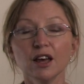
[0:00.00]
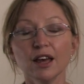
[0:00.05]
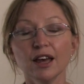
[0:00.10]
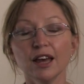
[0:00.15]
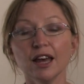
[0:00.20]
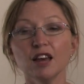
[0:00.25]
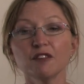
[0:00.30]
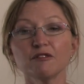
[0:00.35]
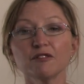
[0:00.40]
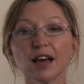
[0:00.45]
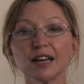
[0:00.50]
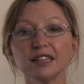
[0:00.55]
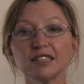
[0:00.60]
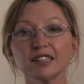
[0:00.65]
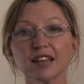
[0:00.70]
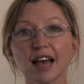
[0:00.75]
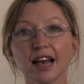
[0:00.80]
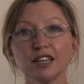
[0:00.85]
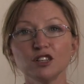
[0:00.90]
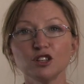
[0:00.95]
If they
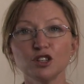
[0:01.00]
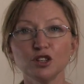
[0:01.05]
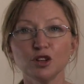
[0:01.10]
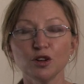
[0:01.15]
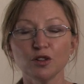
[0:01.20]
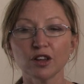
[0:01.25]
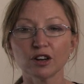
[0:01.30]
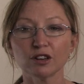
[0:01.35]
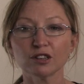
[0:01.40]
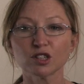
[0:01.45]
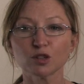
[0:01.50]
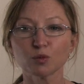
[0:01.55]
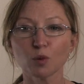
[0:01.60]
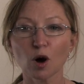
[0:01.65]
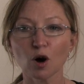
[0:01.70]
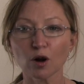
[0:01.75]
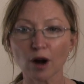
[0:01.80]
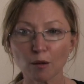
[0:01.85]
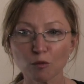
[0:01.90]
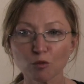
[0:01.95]
say to you that it
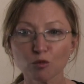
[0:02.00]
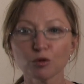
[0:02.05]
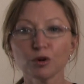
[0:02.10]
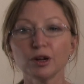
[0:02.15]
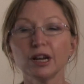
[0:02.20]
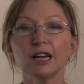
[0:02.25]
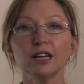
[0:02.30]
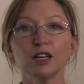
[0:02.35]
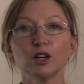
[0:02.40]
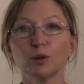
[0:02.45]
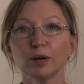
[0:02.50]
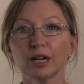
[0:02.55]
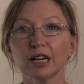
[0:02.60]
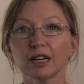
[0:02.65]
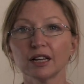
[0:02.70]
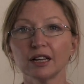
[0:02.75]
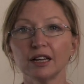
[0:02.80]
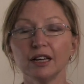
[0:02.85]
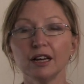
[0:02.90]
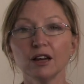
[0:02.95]
swelled up really
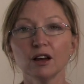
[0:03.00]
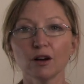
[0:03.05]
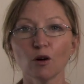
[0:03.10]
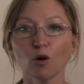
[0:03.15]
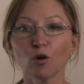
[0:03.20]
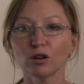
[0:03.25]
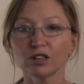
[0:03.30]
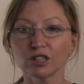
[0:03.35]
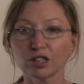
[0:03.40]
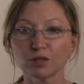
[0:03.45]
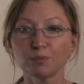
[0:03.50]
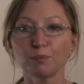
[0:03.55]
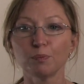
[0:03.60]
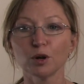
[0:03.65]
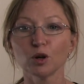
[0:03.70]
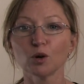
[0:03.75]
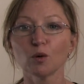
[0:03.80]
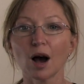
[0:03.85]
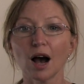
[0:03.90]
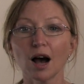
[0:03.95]
quickly or it just
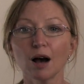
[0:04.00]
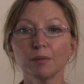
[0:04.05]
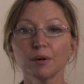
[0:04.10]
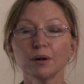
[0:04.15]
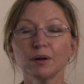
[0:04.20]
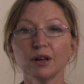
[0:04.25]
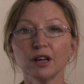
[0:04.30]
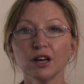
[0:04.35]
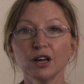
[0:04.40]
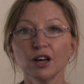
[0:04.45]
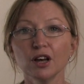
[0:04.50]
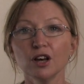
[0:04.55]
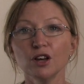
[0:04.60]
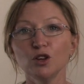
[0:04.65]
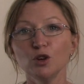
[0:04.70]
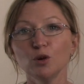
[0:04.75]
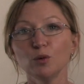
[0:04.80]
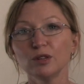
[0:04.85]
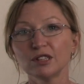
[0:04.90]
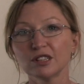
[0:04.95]
blew up,
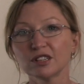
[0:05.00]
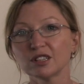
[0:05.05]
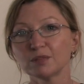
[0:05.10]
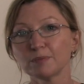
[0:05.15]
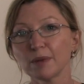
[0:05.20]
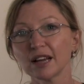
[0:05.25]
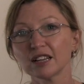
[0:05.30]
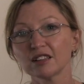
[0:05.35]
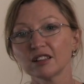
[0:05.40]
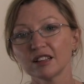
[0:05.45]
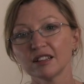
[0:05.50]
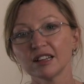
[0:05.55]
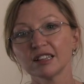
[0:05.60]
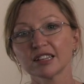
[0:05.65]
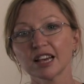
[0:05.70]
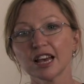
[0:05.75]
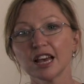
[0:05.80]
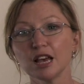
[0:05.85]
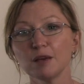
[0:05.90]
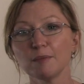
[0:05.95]
you would suspect that there's
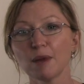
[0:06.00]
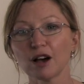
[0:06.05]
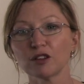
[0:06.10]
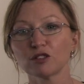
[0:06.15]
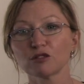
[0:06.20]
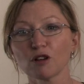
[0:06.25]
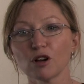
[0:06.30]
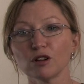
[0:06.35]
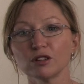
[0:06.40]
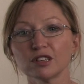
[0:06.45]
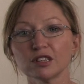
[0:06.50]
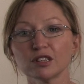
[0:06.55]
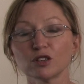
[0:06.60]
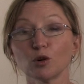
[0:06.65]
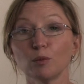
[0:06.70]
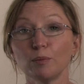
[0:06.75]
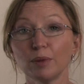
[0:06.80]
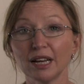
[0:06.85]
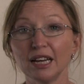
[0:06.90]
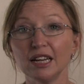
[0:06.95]
a hemarthrosis or
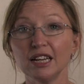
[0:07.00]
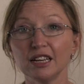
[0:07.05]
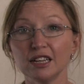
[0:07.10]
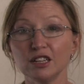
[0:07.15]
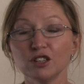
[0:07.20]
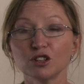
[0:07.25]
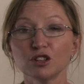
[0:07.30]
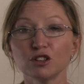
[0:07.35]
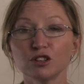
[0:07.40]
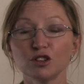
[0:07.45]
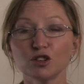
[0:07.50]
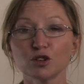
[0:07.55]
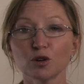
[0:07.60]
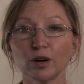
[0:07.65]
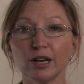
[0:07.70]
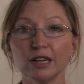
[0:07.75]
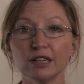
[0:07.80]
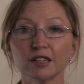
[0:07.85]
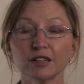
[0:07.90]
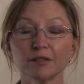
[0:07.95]
bleeding into the
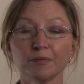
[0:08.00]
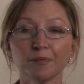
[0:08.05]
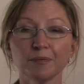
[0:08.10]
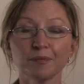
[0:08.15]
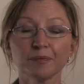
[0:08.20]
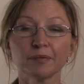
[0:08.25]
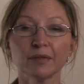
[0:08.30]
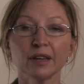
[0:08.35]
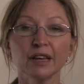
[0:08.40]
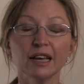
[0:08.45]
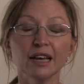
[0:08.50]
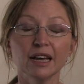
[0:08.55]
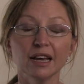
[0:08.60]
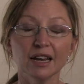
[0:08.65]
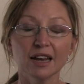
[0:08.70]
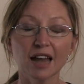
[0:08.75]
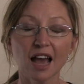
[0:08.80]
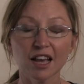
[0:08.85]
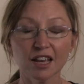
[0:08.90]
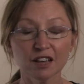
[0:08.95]
joint.
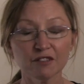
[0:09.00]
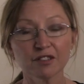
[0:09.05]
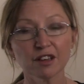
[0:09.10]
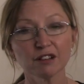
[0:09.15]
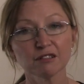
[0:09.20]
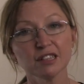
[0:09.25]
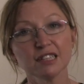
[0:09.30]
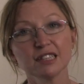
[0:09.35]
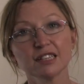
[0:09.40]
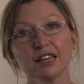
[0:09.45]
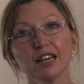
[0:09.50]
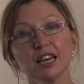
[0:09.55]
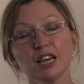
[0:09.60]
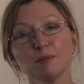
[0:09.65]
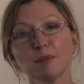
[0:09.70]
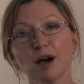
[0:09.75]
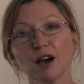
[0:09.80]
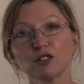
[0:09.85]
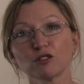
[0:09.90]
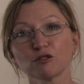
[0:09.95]
Now, if there is a
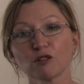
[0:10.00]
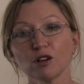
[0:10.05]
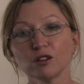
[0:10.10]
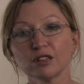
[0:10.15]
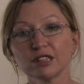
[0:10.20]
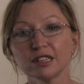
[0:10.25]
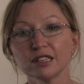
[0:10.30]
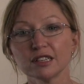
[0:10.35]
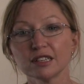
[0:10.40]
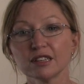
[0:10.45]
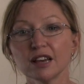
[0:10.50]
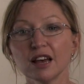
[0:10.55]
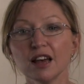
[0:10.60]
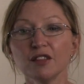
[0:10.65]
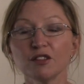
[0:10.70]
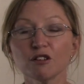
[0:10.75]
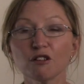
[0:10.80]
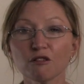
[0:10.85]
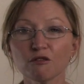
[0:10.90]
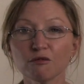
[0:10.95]
hemarthrosis,
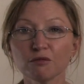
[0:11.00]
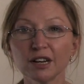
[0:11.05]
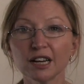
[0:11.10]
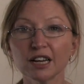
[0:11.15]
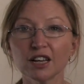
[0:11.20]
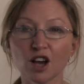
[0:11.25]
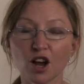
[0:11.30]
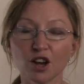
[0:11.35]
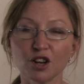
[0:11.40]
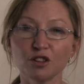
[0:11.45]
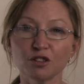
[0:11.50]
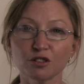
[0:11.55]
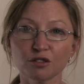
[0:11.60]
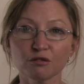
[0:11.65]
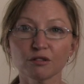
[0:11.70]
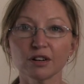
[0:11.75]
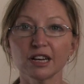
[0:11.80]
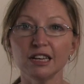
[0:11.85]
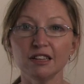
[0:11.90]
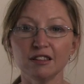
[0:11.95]
there are really only
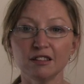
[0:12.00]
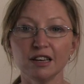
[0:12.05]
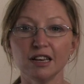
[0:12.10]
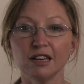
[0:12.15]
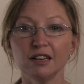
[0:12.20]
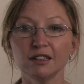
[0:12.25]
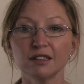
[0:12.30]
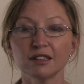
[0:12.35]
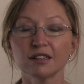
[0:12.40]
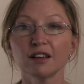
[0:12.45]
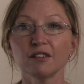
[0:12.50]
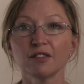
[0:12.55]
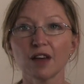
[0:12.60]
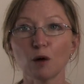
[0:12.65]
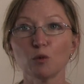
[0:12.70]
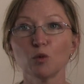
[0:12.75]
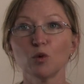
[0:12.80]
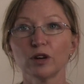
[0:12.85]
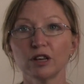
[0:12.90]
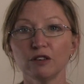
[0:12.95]
three things
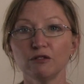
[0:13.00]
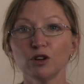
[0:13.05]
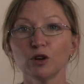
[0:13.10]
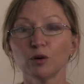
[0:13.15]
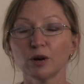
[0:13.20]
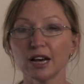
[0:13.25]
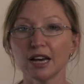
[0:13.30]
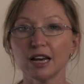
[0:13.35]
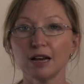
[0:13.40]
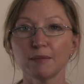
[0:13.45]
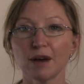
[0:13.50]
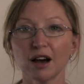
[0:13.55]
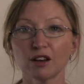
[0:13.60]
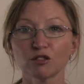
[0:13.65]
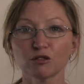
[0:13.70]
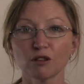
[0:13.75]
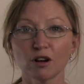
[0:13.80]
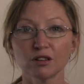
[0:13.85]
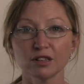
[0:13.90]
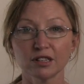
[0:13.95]
that will give you a
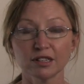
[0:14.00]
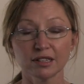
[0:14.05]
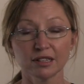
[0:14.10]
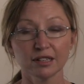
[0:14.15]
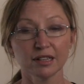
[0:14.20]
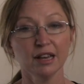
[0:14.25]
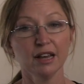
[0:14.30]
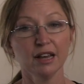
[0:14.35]
hemarthrosis